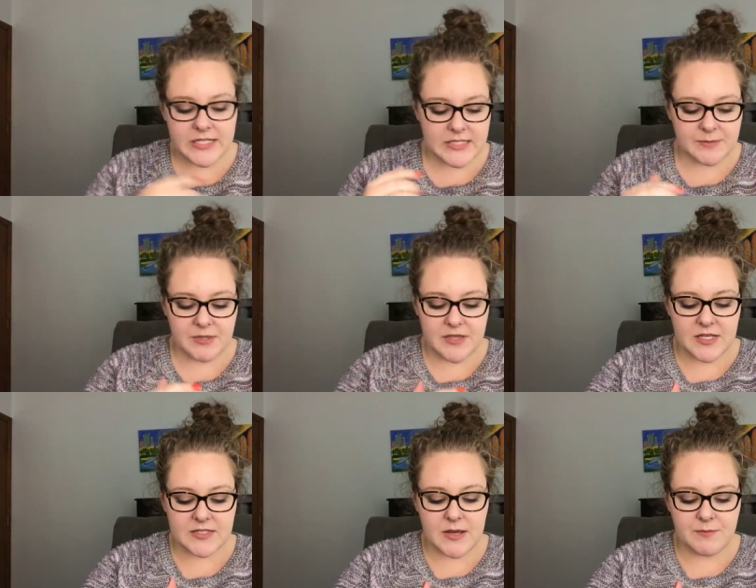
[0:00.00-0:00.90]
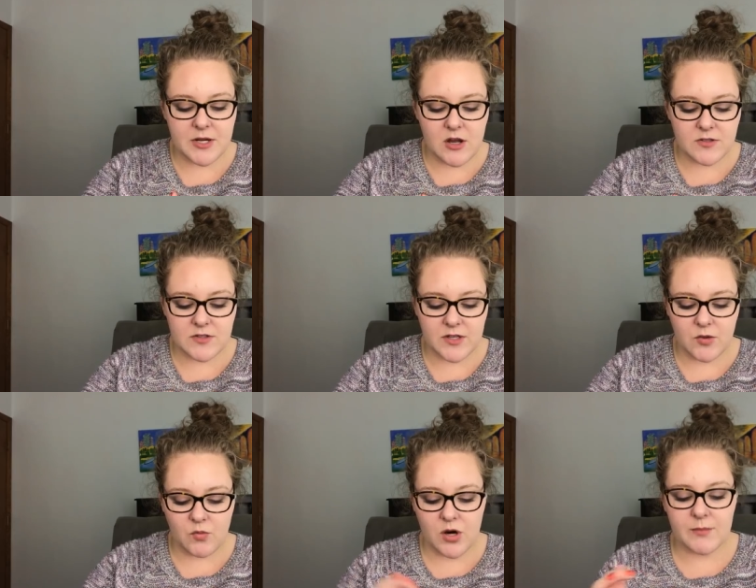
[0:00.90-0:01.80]
deepen things up, but also
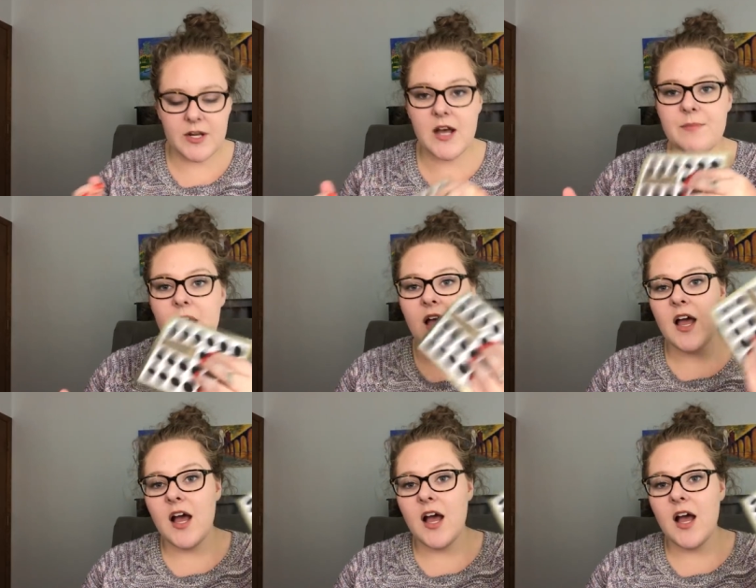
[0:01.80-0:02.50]
like warm it up.